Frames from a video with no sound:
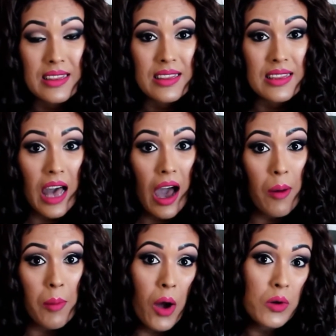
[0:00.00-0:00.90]
The
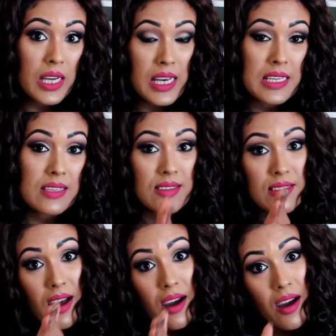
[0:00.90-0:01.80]
amount
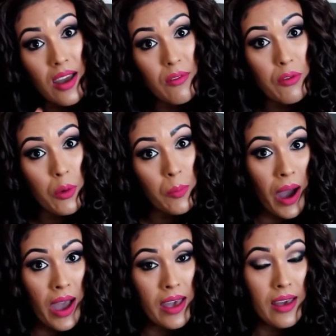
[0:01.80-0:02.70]
is, if you
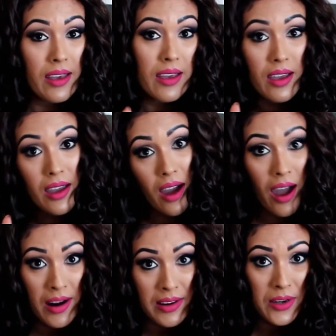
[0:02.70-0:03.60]
buy
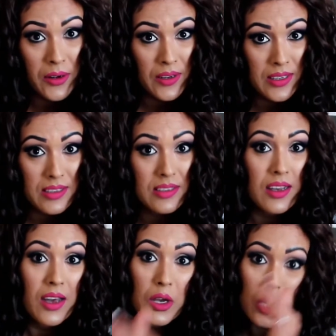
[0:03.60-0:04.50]

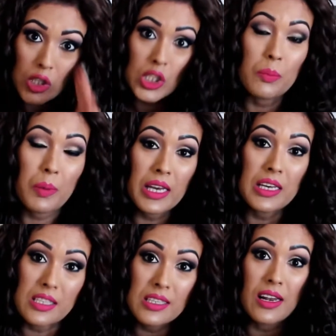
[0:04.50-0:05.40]
$100, your shipping
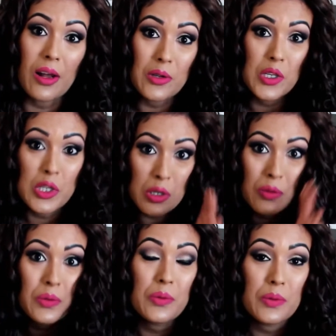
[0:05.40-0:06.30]
is close
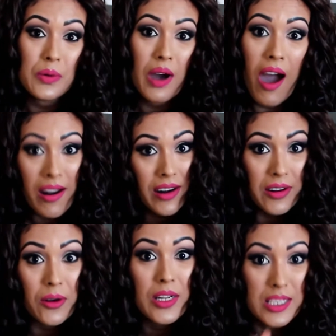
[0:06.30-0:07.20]
to
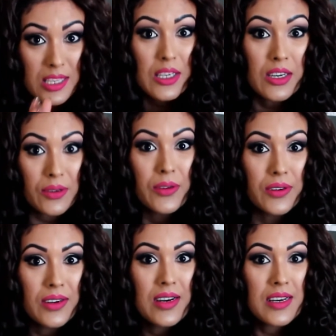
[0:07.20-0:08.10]
$100 too.
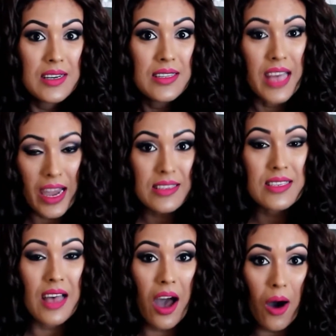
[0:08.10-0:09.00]

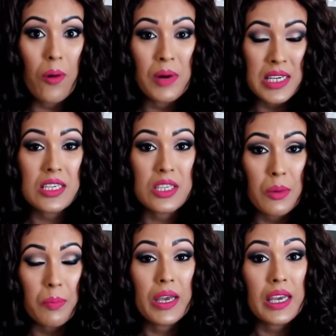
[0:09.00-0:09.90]
That's how much
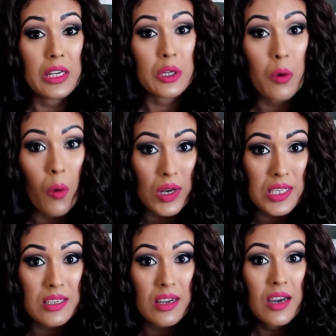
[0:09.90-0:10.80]
shipping it
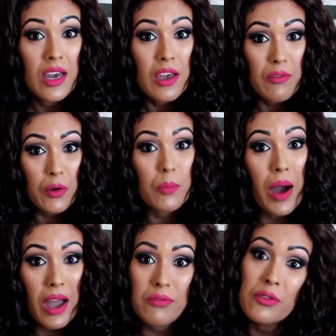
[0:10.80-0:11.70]
costs if you
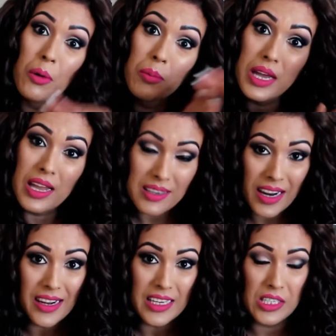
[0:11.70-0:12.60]
buy from
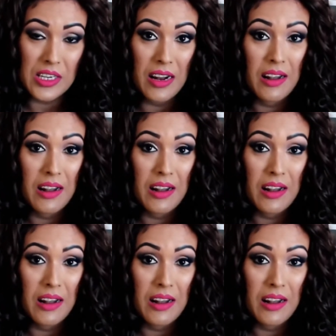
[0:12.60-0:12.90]
international.